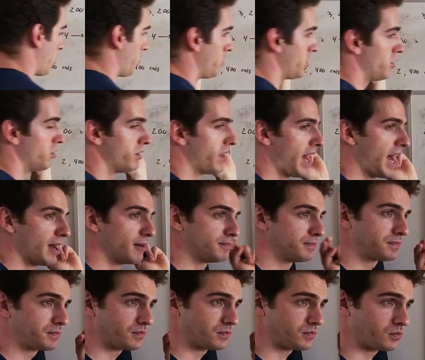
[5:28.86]
we do
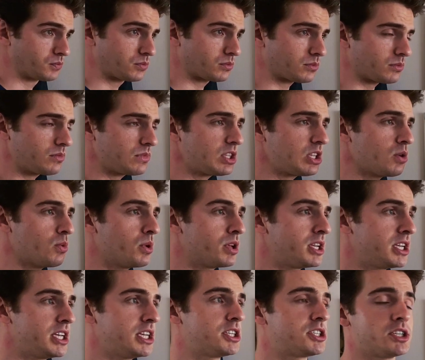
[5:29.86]
that, we
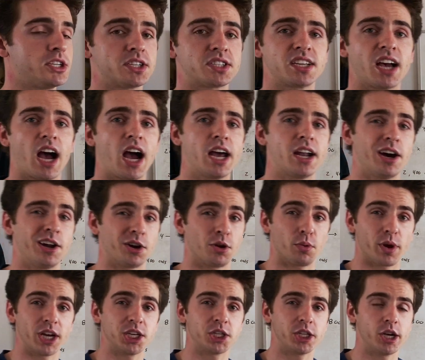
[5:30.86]
need to decide on a
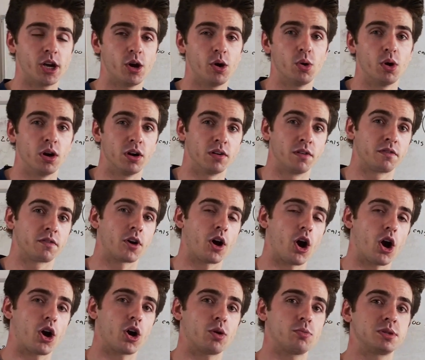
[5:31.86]
ratio of
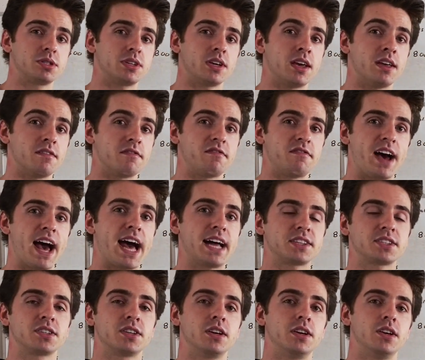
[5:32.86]
carbs and
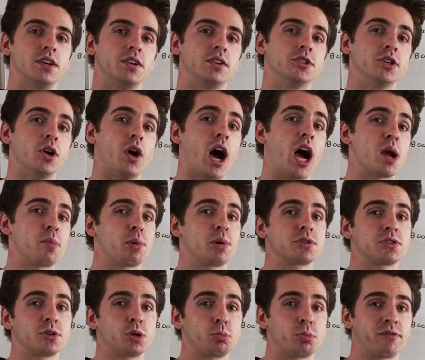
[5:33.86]
fats. So I
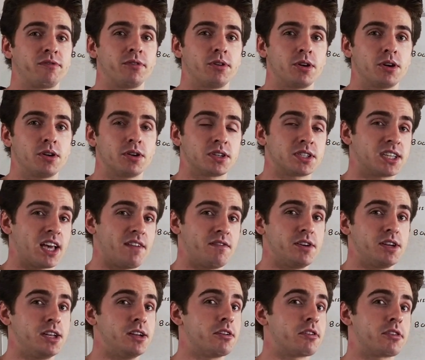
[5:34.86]
personally prefer a
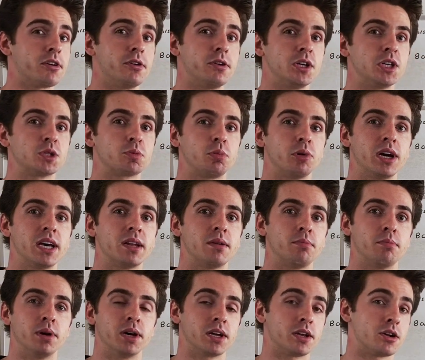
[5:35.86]
70-30 split,
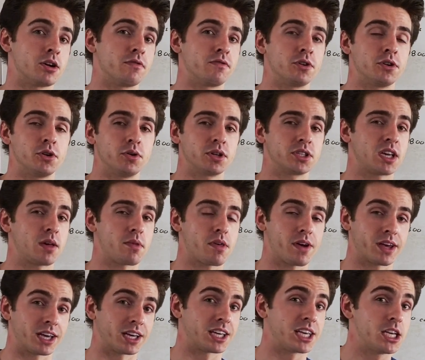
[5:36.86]
but if you're doing something
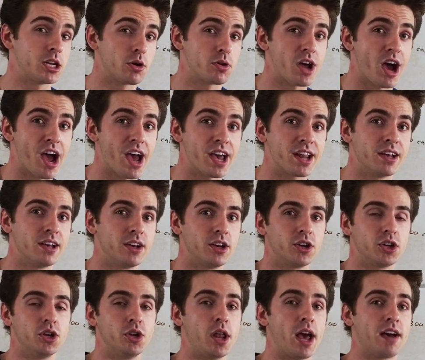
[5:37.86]
like a keto diet,
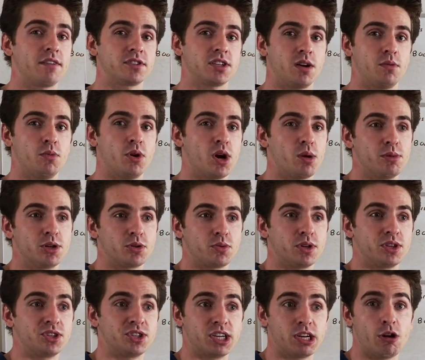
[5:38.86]
you'd have somewhere
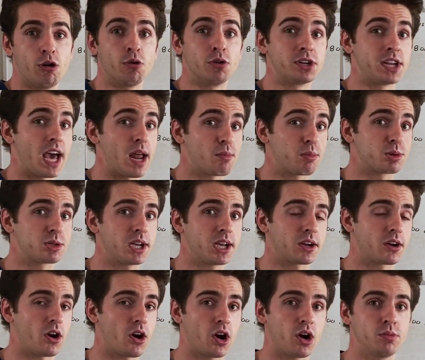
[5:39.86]
between 0 and 10%
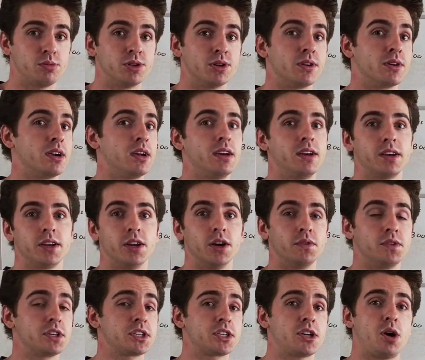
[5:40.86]
carbs, or
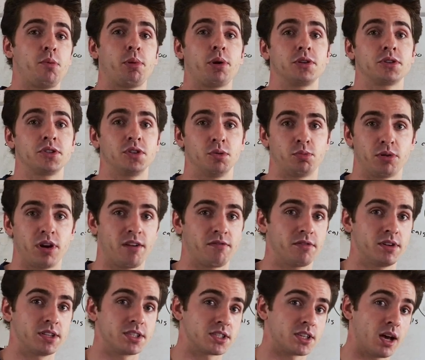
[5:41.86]
this is all personal
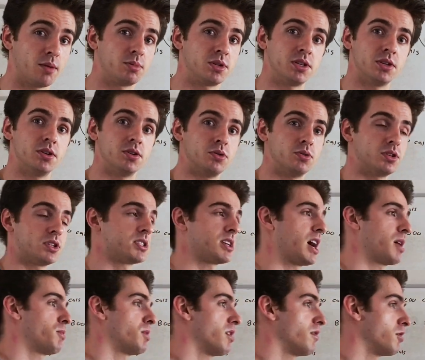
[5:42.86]
preference, up to you,
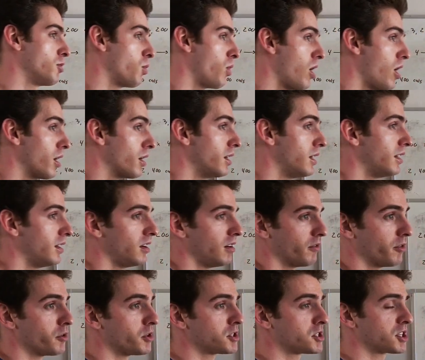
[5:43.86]
decide whatever you want.
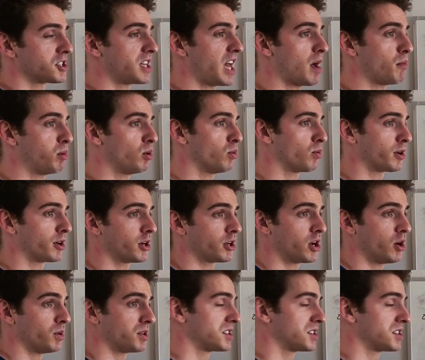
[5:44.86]
For this example, we're gonna go with